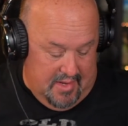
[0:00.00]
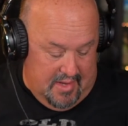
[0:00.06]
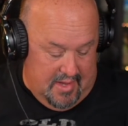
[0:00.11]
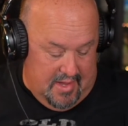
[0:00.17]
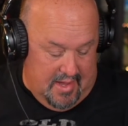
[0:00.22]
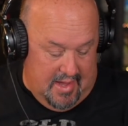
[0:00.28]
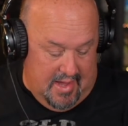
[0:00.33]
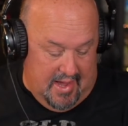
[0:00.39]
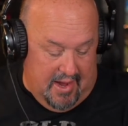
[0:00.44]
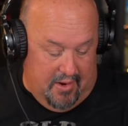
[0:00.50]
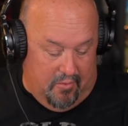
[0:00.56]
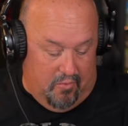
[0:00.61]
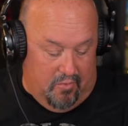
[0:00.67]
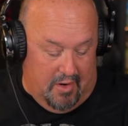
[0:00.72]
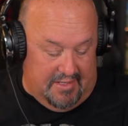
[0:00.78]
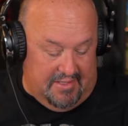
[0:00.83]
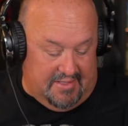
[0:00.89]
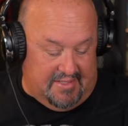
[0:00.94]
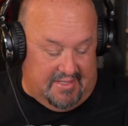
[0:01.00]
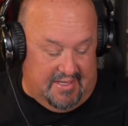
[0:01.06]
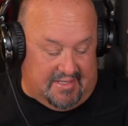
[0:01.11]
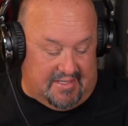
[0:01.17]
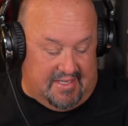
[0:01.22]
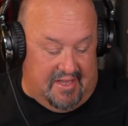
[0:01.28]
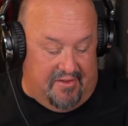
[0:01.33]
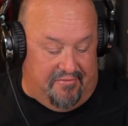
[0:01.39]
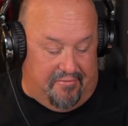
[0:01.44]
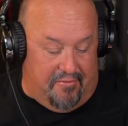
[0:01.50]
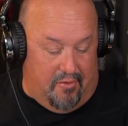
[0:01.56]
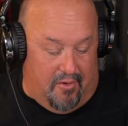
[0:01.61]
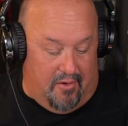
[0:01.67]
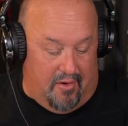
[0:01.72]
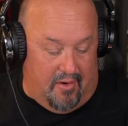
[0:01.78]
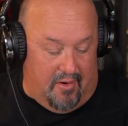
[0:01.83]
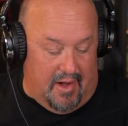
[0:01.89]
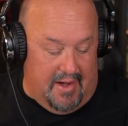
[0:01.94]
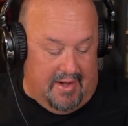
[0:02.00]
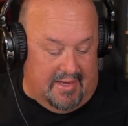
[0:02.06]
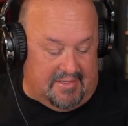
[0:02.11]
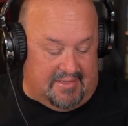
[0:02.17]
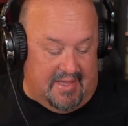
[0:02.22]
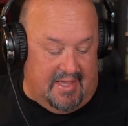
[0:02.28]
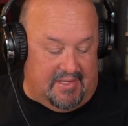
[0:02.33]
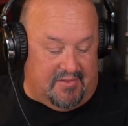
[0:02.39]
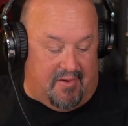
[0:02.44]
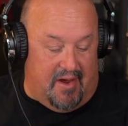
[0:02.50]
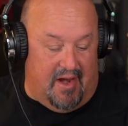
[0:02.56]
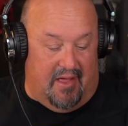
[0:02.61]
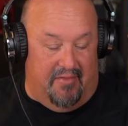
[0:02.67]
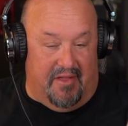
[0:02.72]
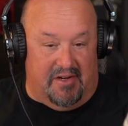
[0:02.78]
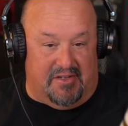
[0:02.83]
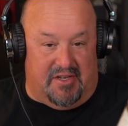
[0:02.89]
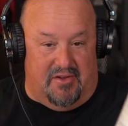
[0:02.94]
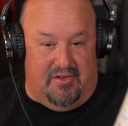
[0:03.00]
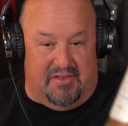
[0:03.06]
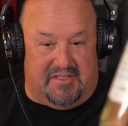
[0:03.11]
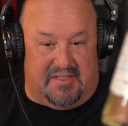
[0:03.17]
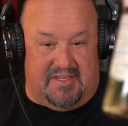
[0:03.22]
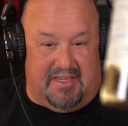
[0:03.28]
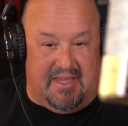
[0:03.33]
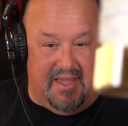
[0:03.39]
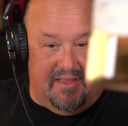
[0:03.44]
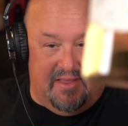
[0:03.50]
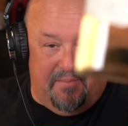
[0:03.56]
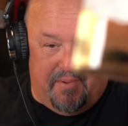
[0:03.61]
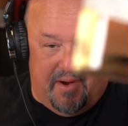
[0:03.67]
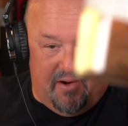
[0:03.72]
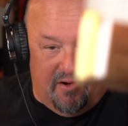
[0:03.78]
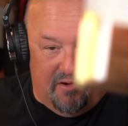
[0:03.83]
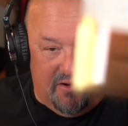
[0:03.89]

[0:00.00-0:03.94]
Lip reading: 164, and it says right on there too, Tequila Barrel